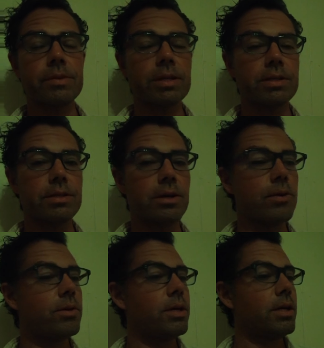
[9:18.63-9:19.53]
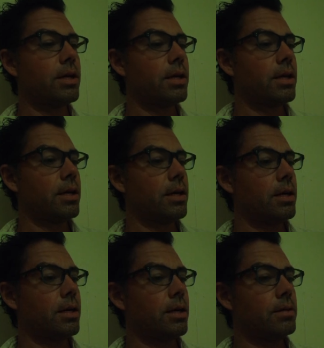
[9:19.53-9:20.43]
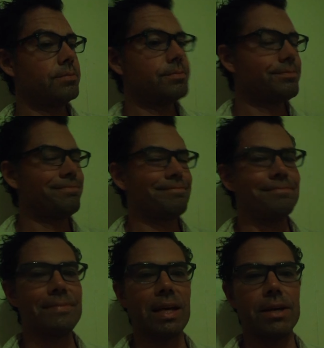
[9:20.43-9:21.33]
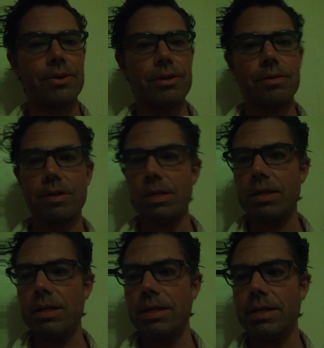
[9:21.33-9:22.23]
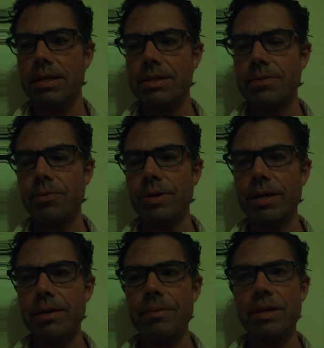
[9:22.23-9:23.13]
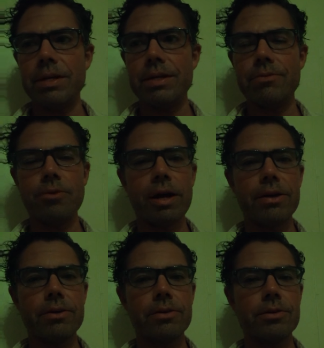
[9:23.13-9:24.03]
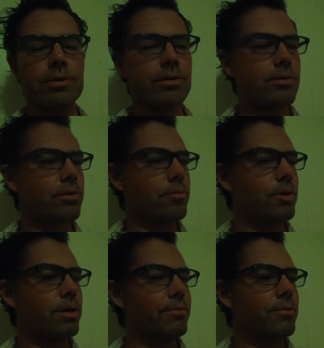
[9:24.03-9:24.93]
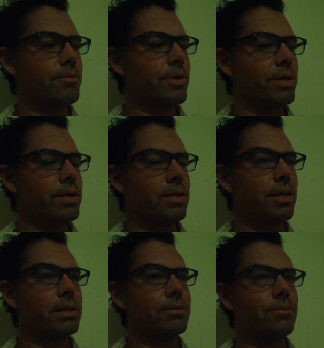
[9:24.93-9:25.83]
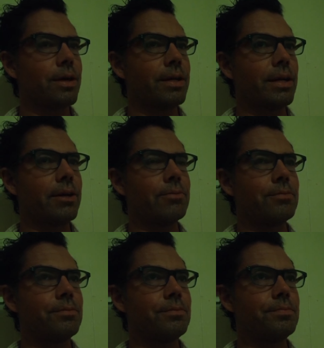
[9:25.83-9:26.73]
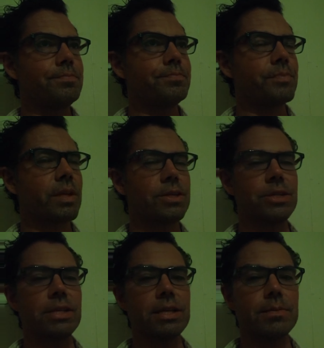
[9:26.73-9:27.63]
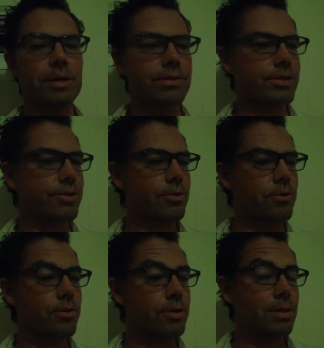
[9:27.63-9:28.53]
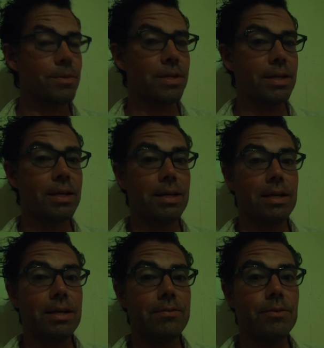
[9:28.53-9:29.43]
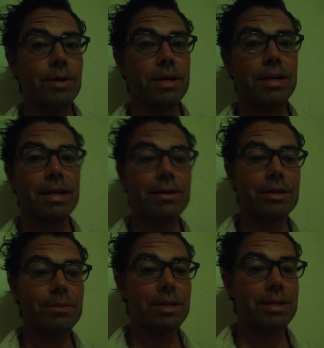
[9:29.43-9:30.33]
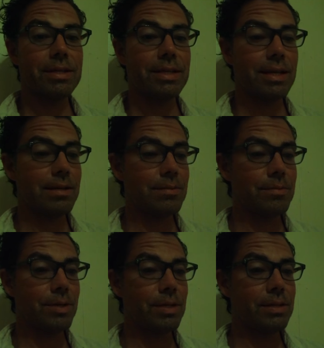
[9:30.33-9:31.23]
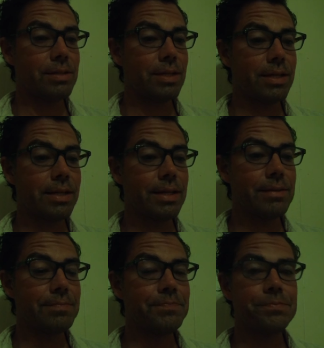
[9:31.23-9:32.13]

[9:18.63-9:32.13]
So um, I don't know. At some point, I may write her or whatever, but not right now. And she's like, the ball's in your court. And I'm like, if you want to hang out. And I'm like, yeah, but again,